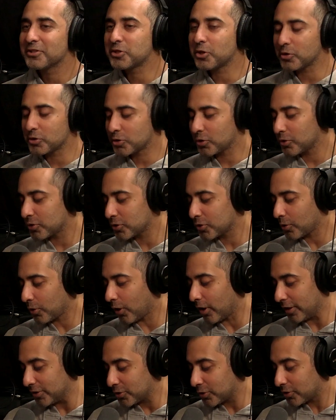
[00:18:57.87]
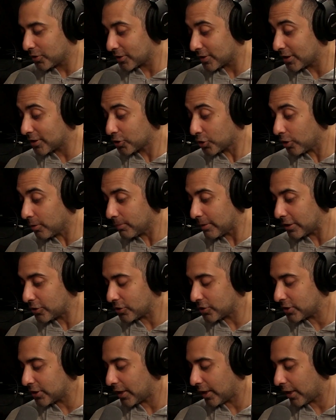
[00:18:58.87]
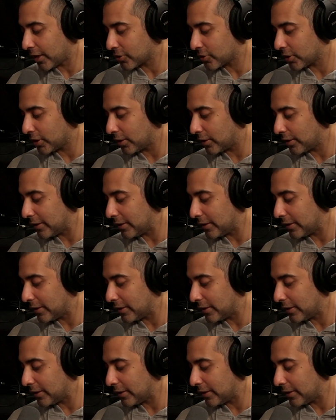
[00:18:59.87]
So all right. So the term nation state, actually,